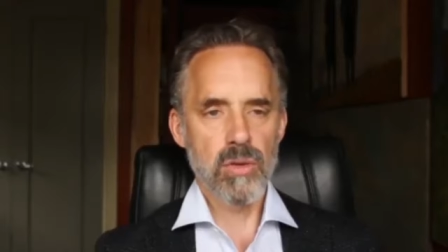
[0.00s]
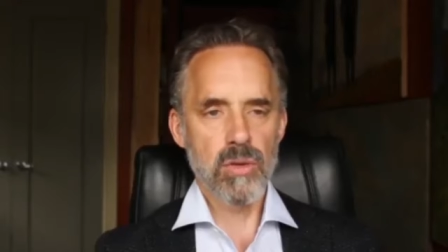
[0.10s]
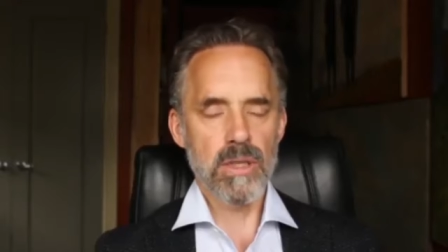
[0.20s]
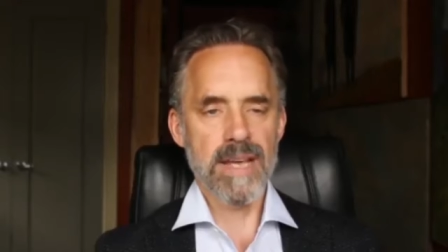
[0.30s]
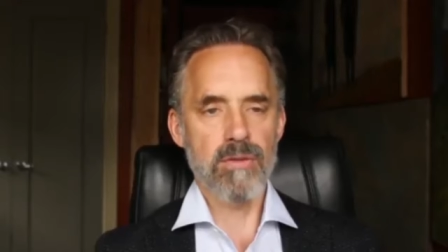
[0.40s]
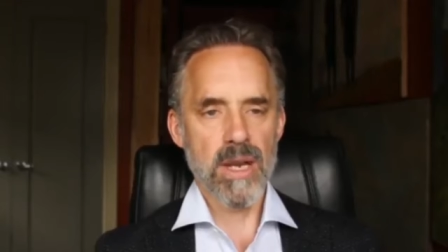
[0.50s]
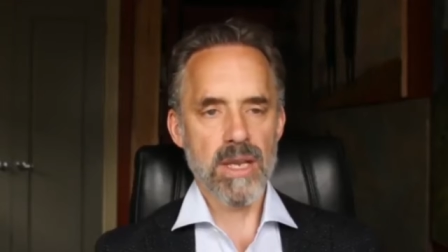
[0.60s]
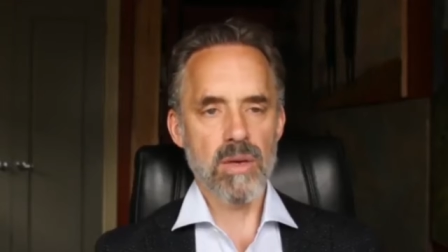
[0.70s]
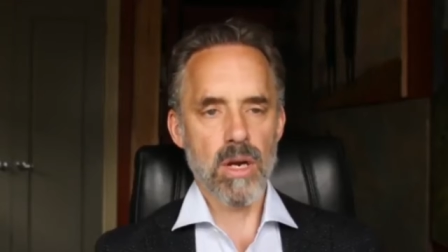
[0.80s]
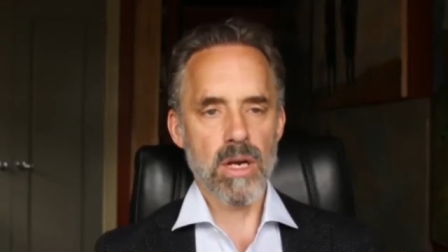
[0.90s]
tool if
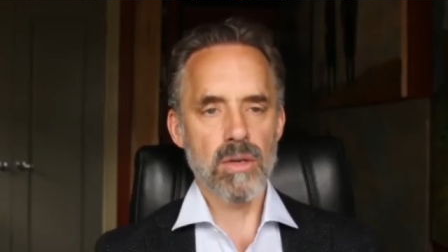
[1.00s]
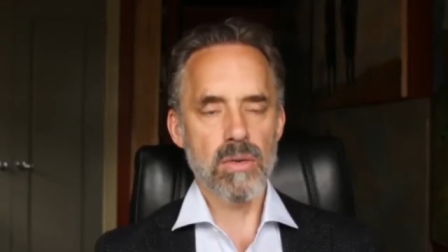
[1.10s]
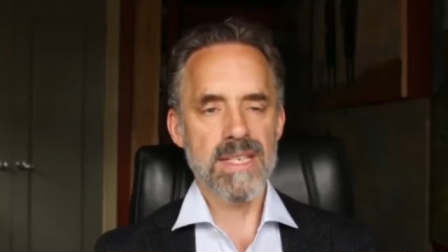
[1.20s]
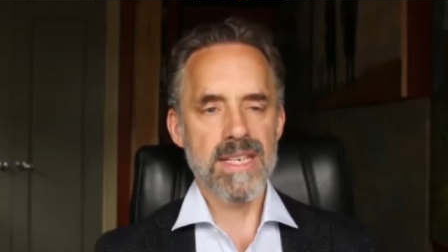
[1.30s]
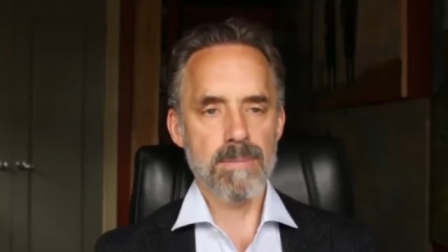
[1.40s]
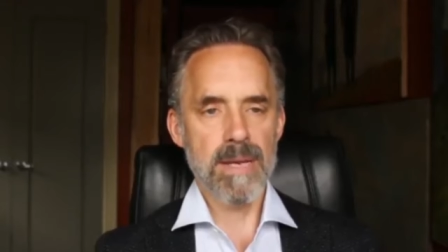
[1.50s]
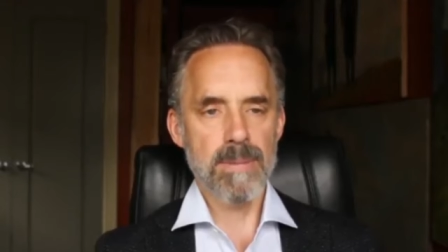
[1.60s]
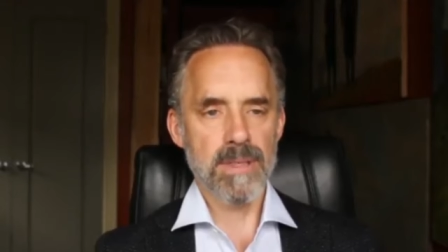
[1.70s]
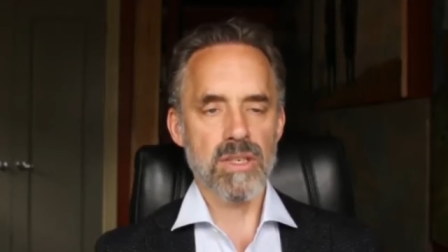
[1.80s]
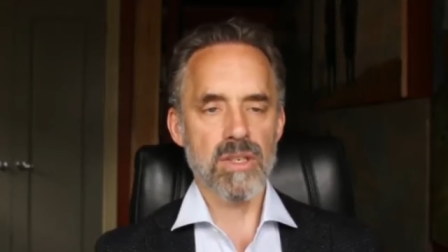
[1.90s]
what you want to do is get
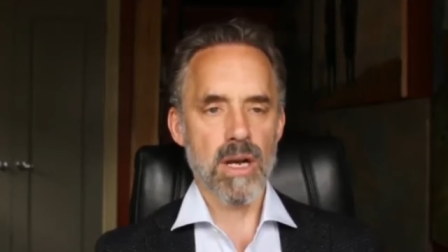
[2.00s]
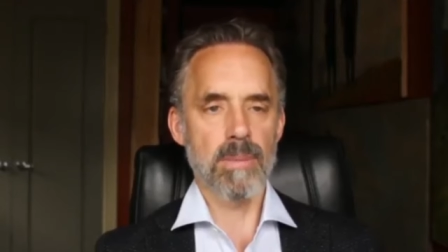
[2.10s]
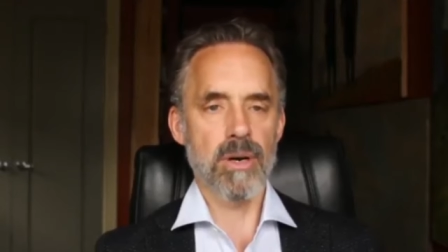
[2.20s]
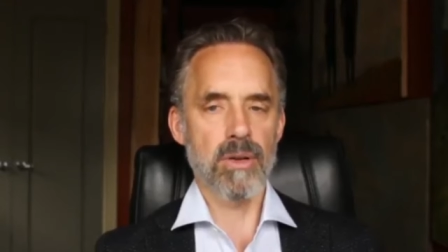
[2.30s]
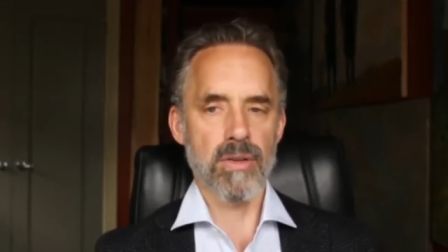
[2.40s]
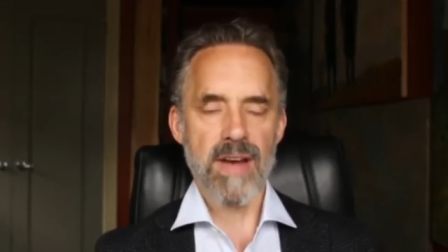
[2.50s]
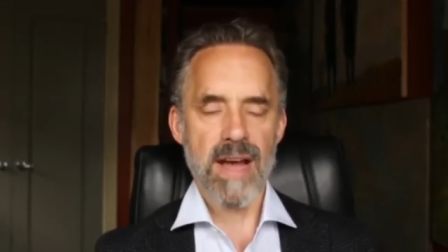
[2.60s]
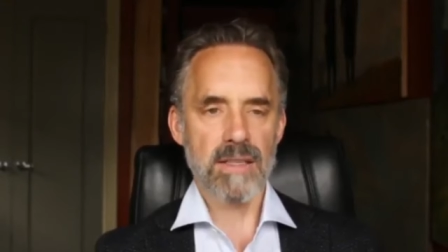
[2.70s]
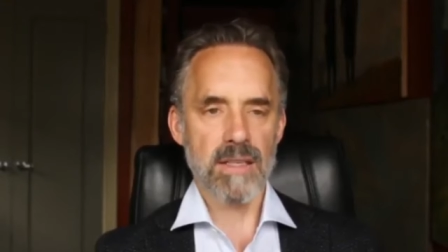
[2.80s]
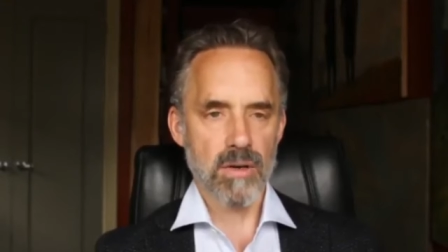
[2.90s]
people to talk about the
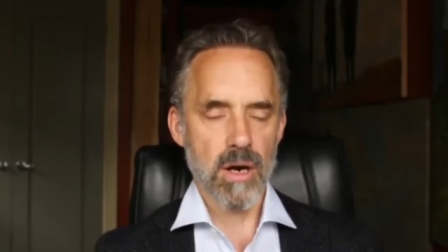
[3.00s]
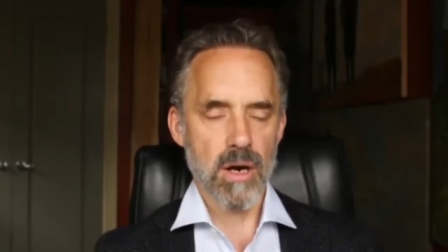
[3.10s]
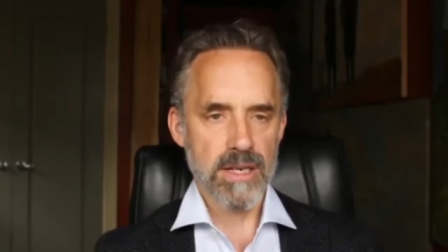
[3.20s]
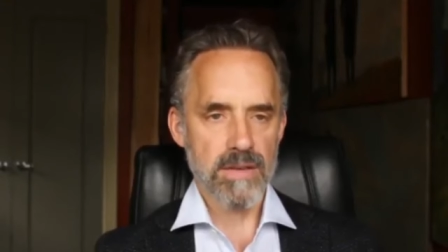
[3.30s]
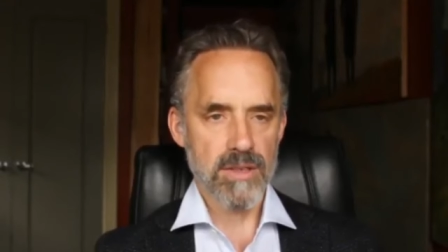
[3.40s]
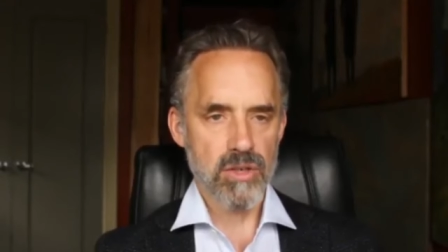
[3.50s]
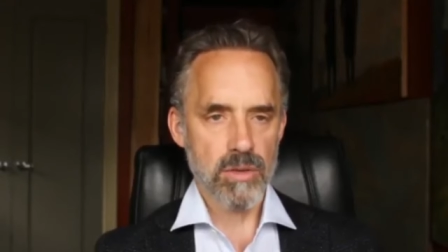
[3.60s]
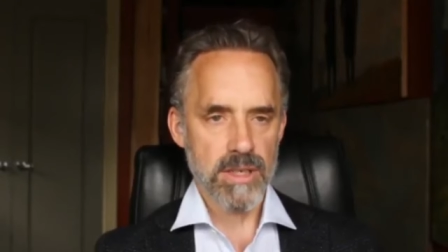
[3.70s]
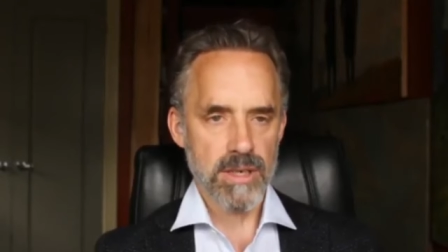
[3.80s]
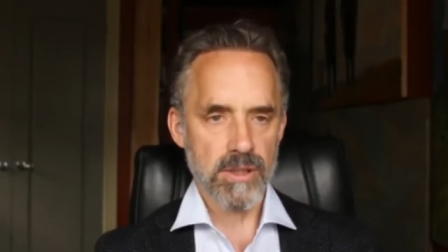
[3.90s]
fact that there are
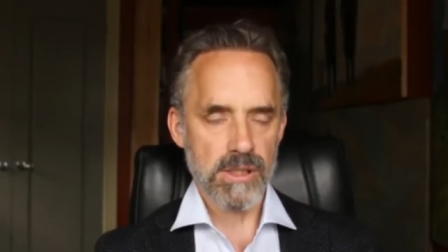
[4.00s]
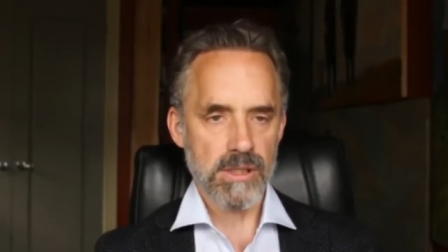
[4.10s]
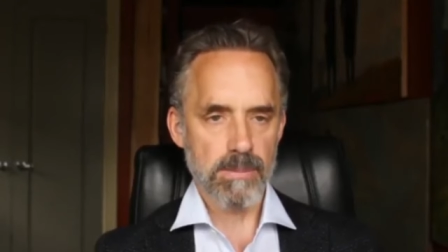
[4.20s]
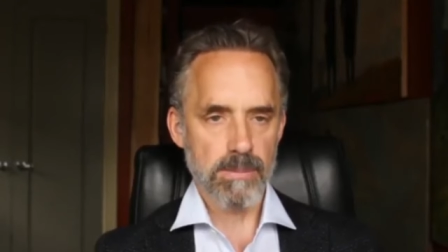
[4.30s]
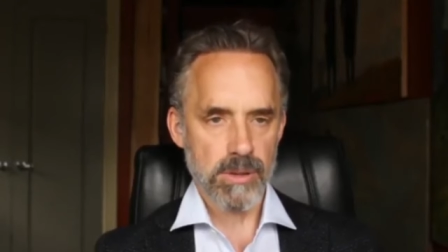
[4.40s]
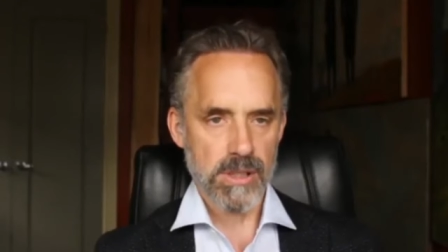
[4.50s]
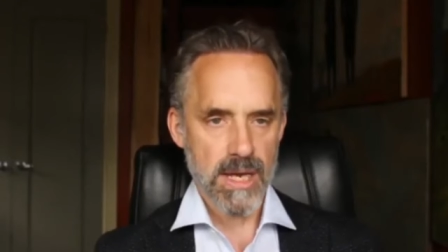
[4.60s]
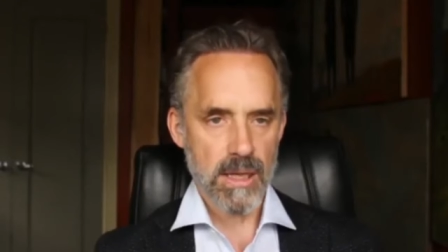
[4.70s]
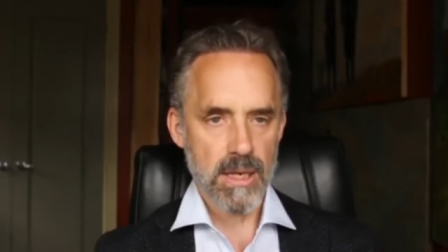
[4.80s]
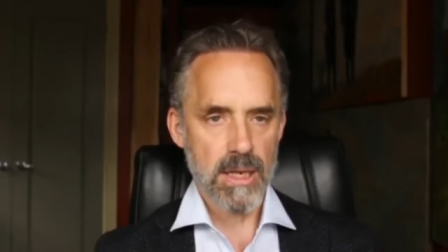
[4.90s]
individual differences in
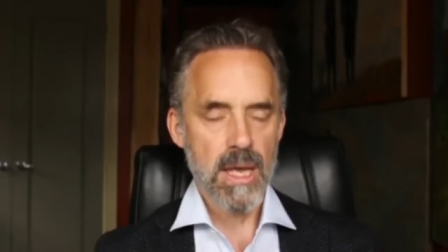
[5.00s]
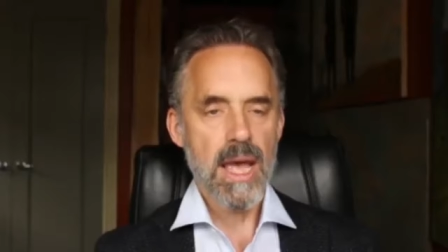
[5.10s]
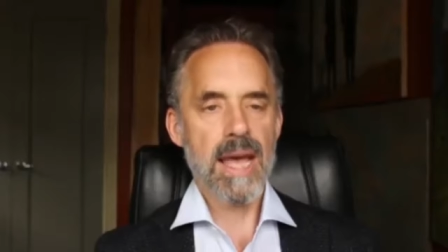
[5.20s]
personality.